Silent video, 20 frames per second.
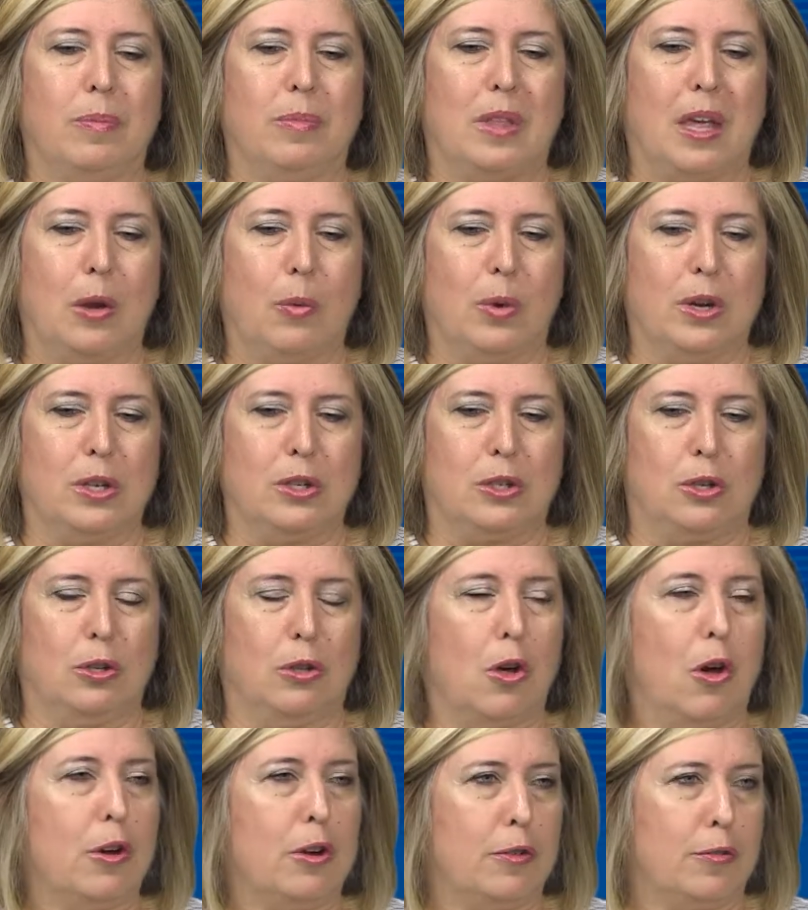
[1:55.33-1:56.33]
They went to
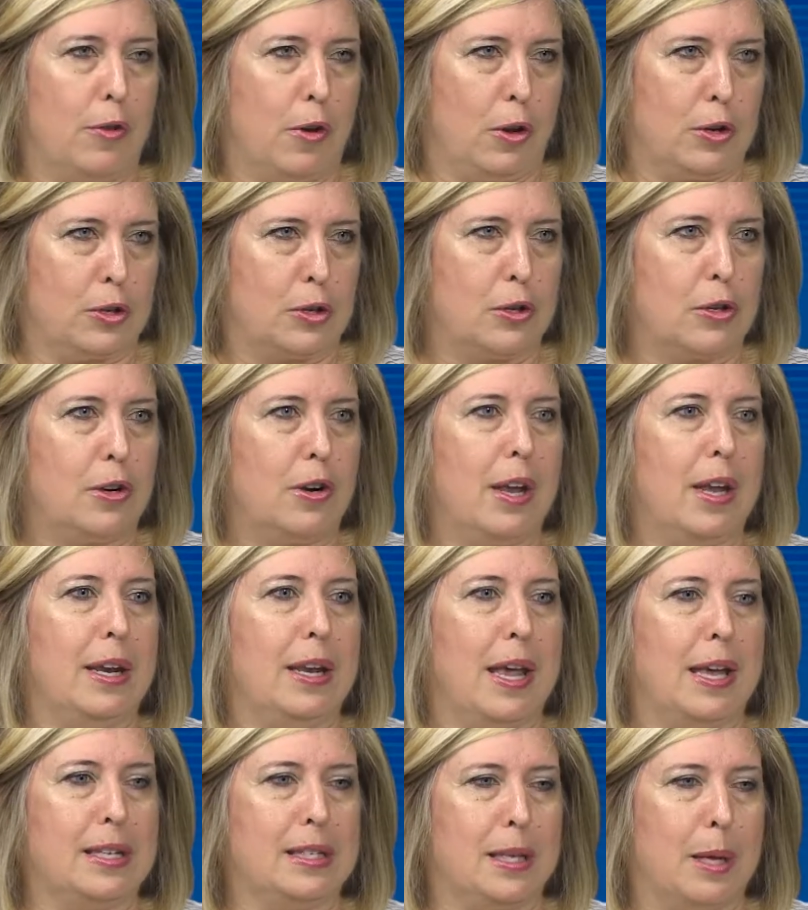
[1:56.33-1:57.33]
Long and Foster
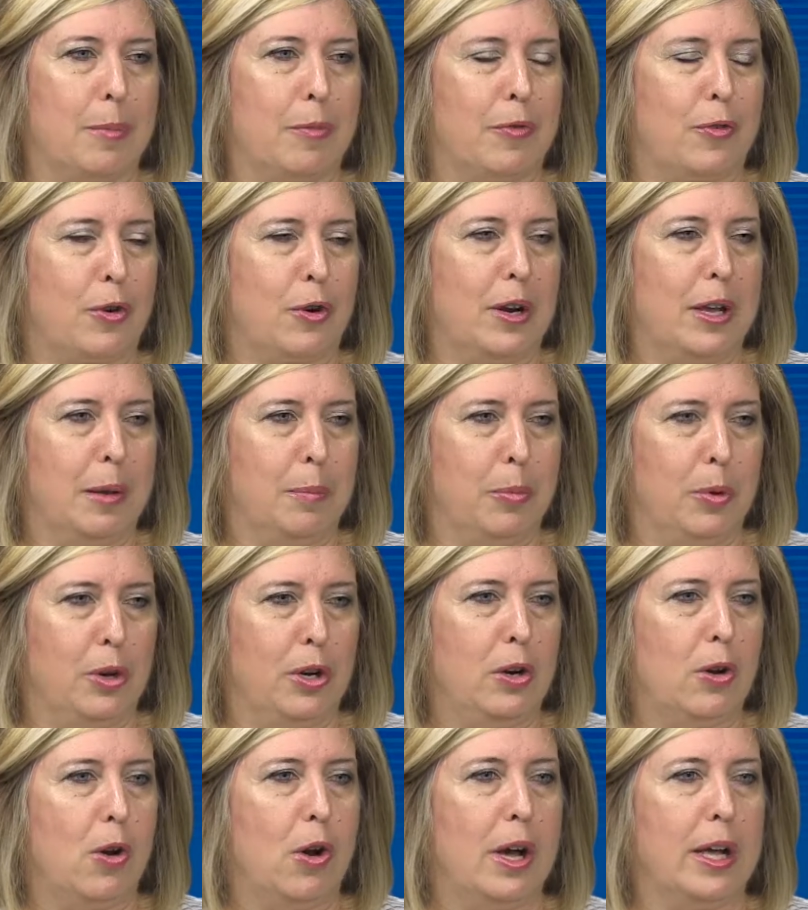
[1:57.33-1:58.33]
and asked them for
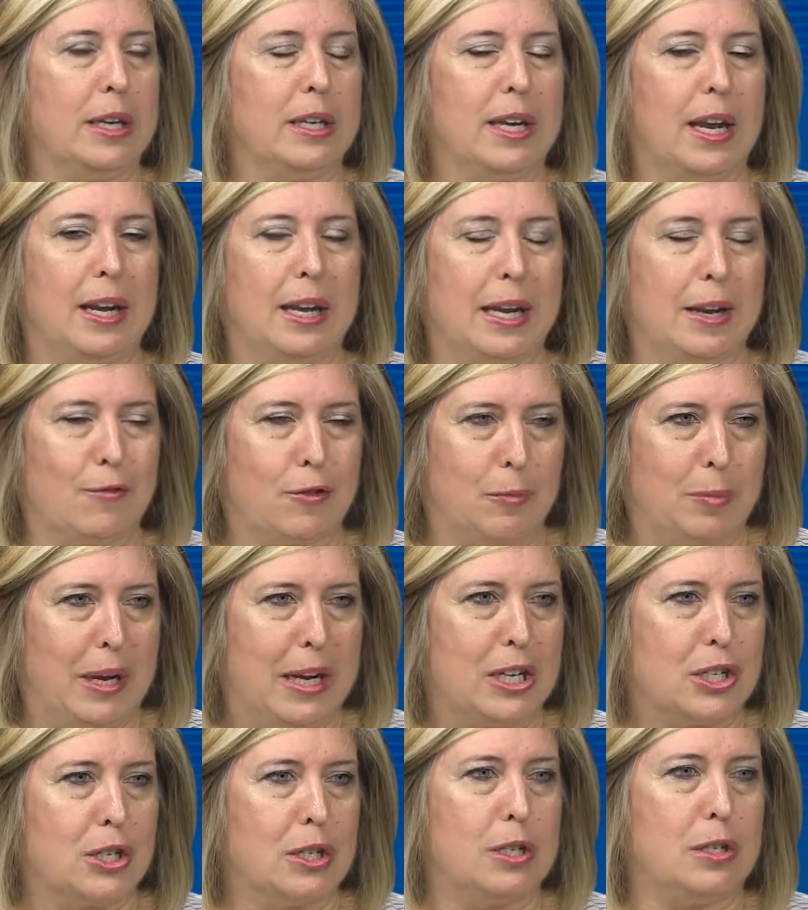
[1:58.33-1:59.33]
input on getting
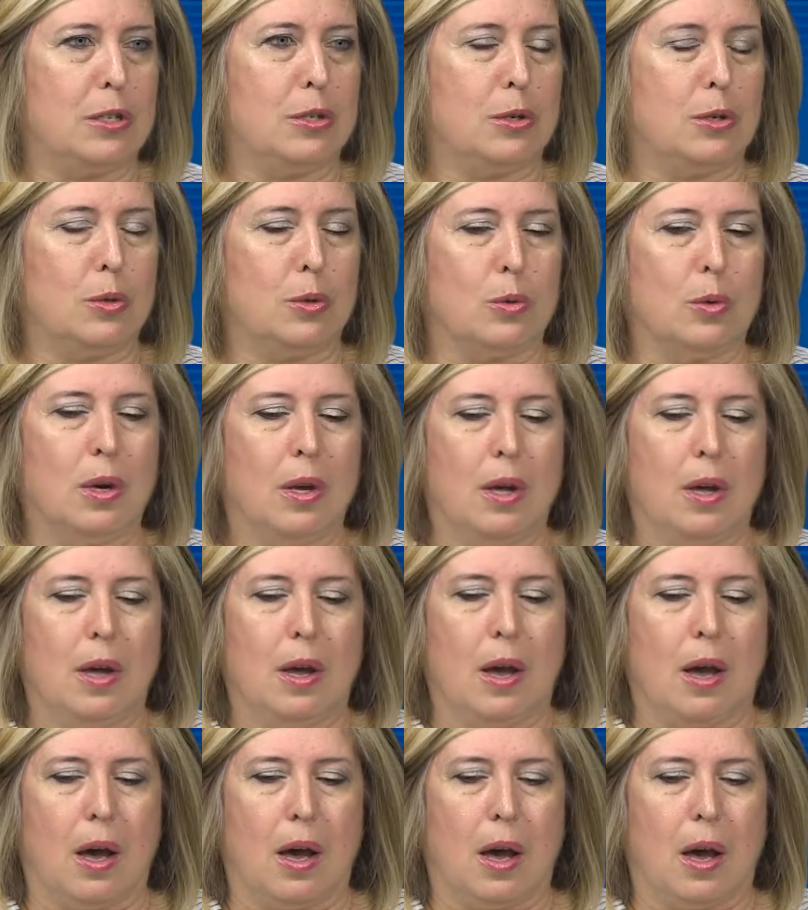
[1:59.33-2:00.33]
information to
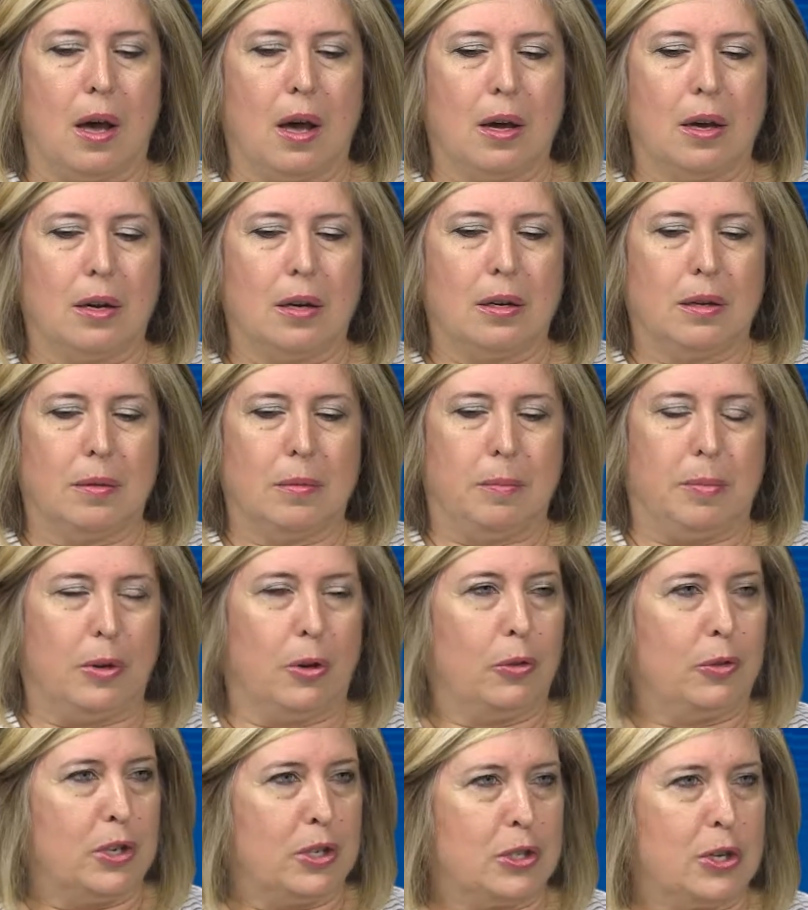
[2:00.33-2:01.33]

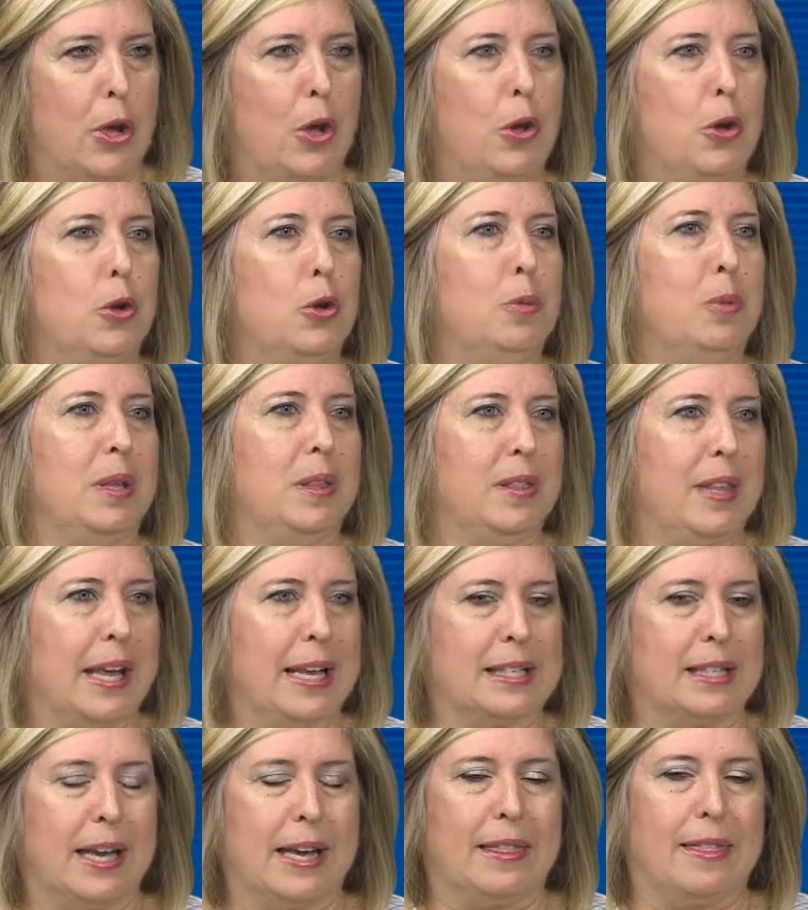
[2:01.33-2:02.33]
build this home and
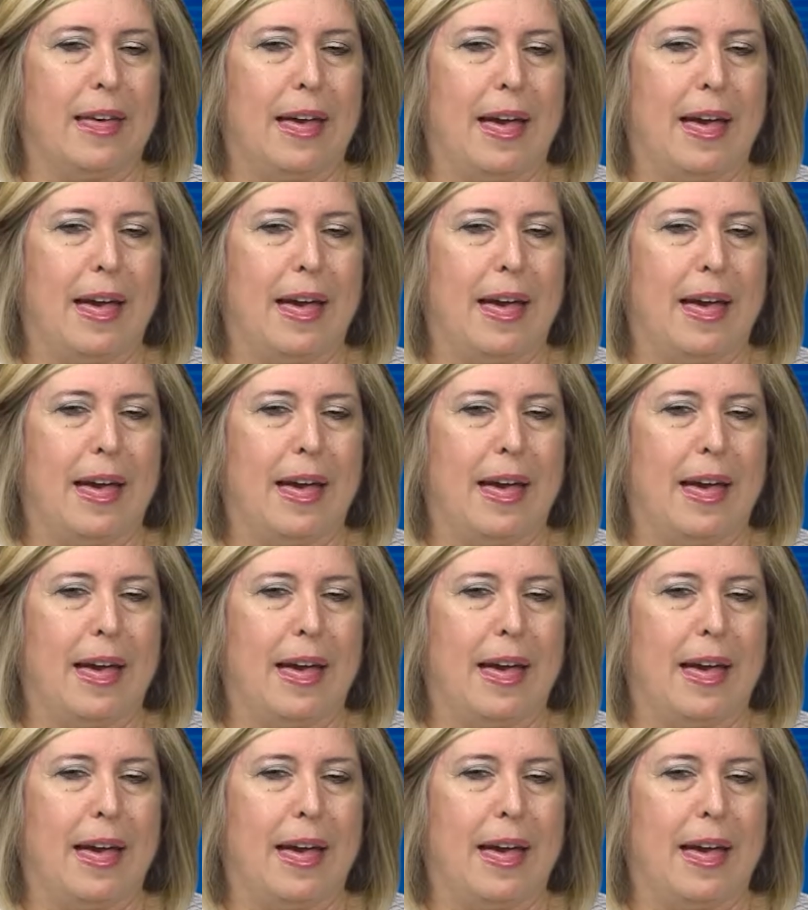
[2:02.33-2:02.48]
things like